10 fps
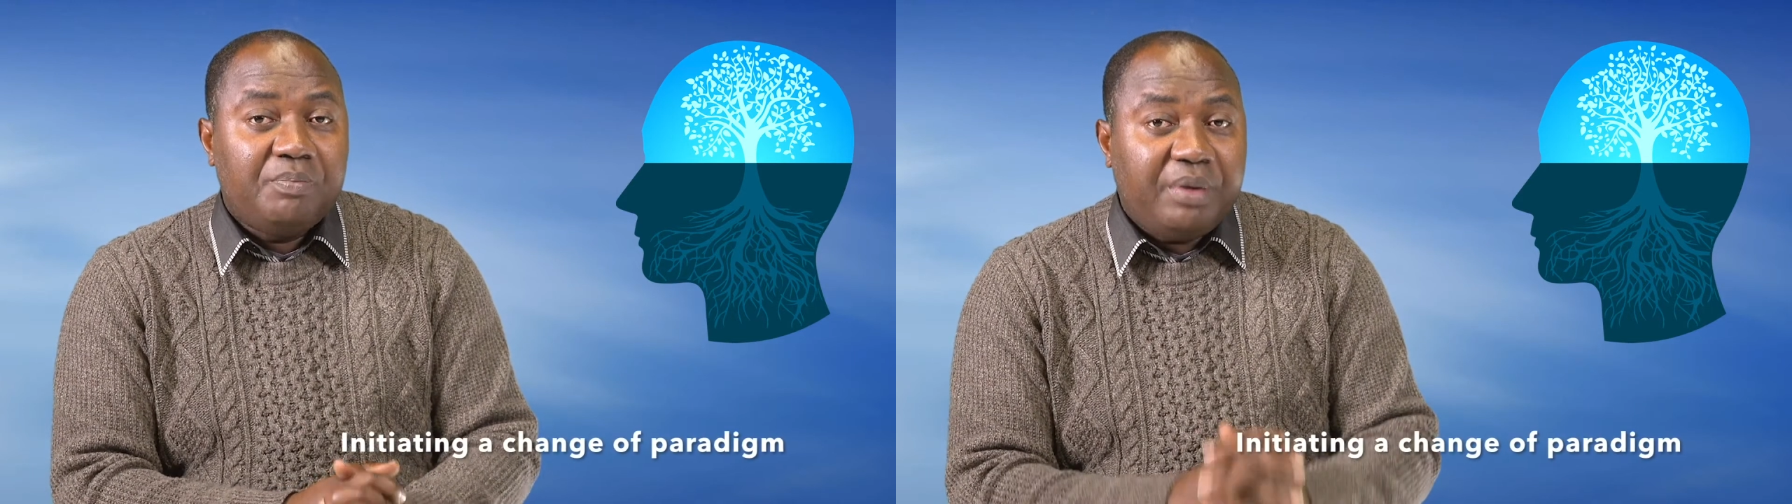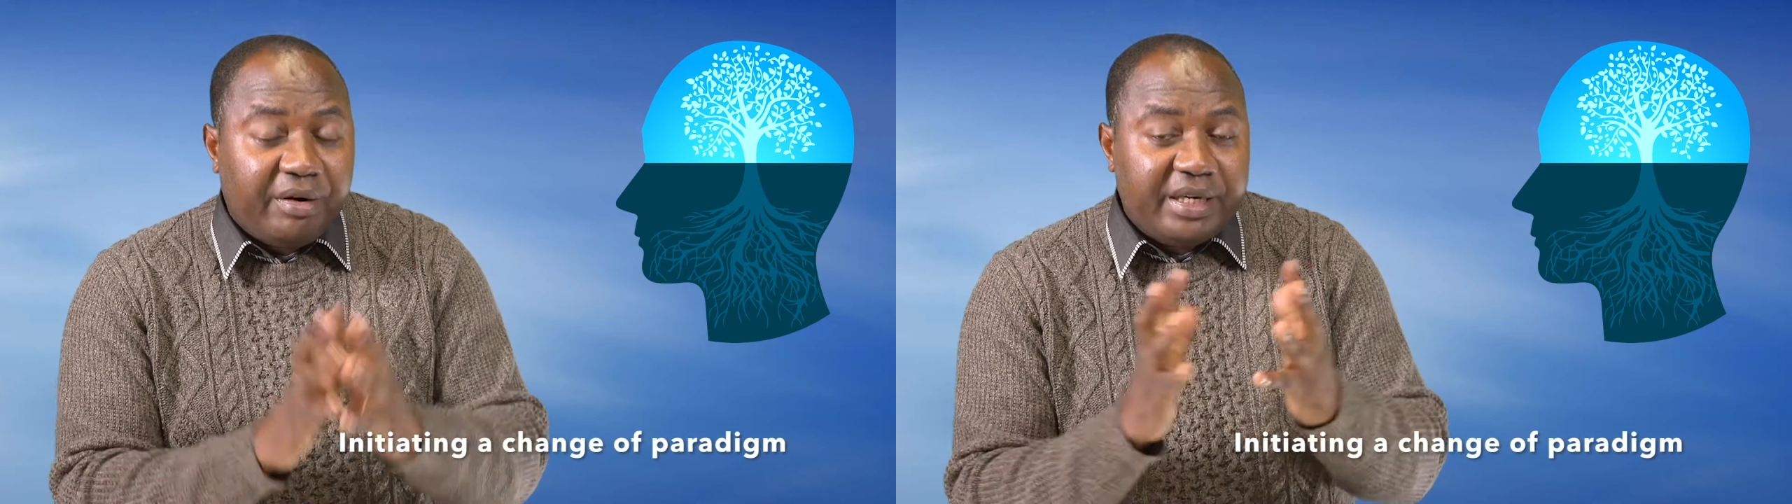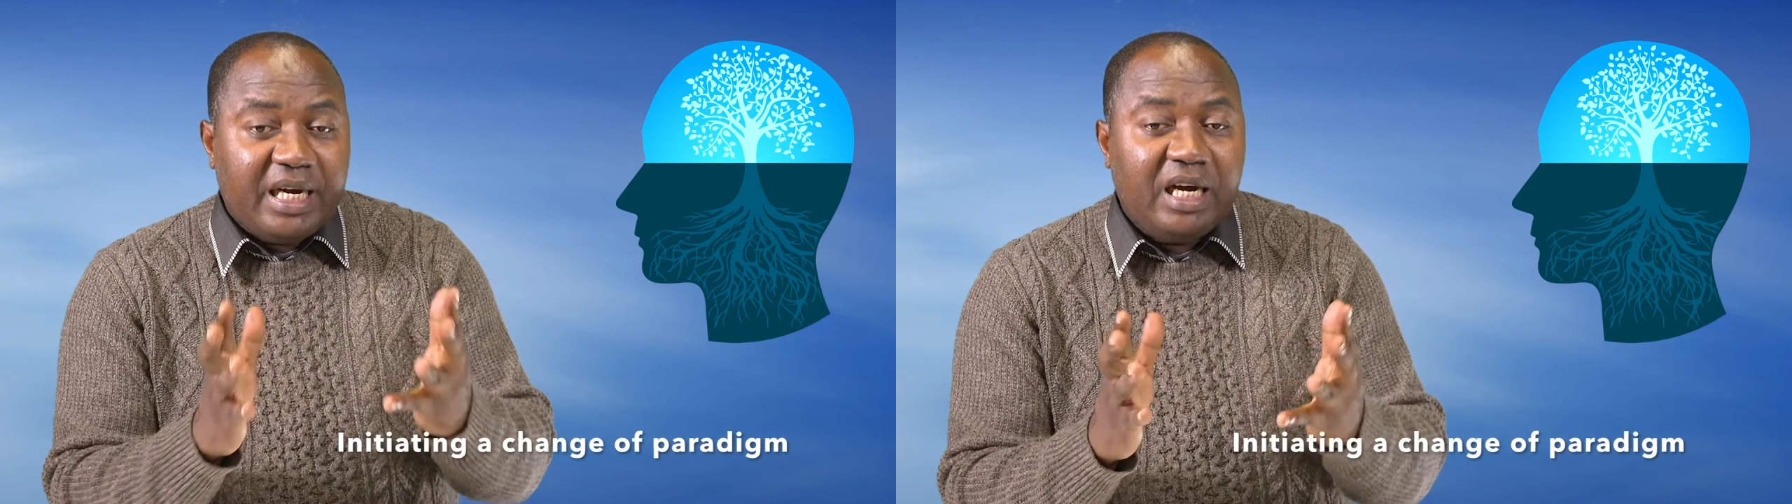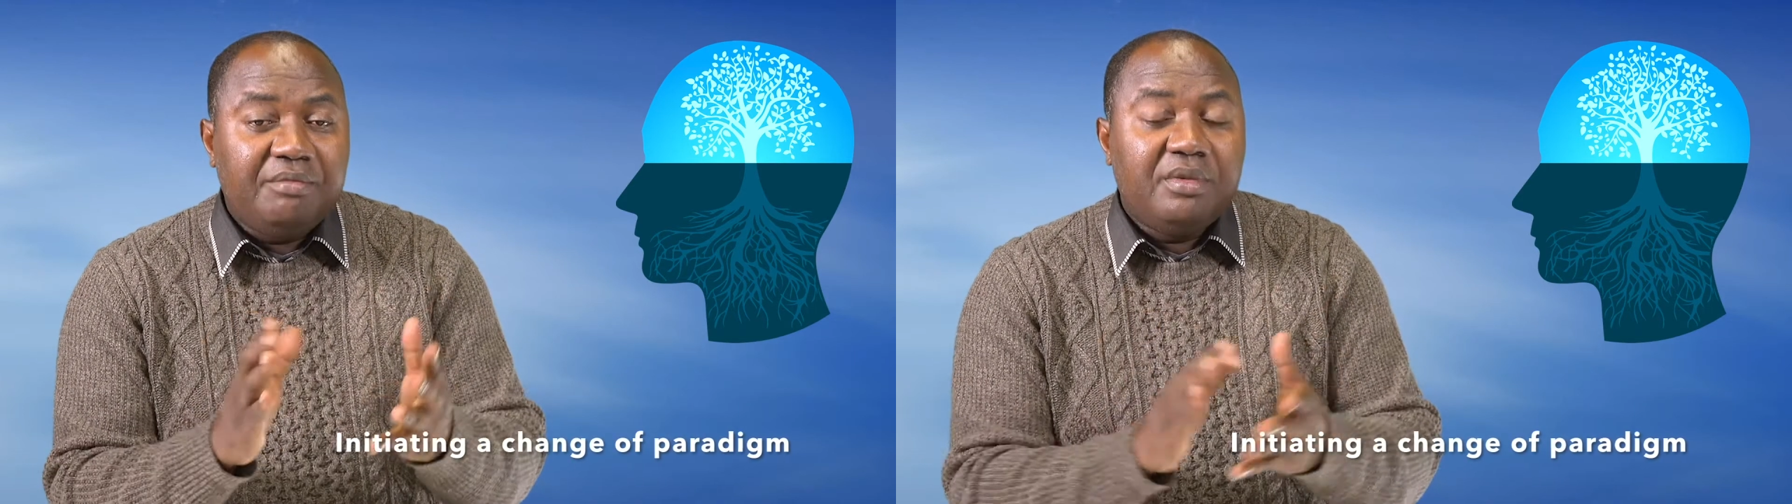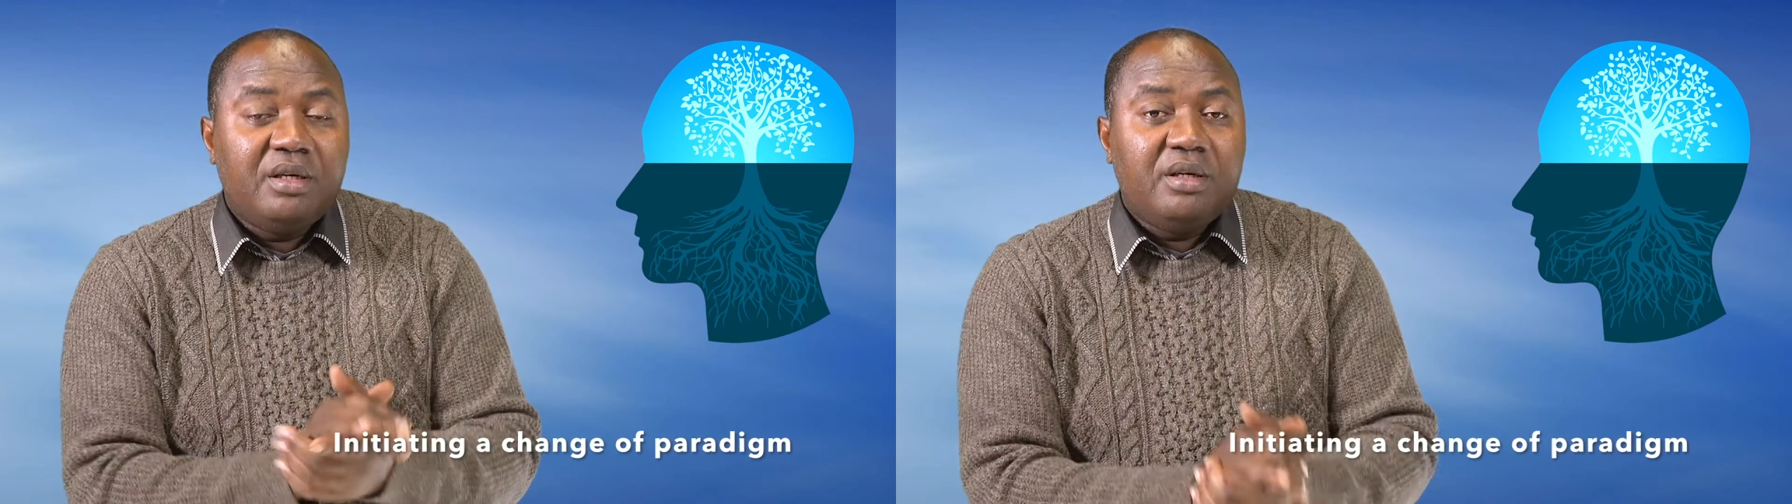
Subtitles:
paradigm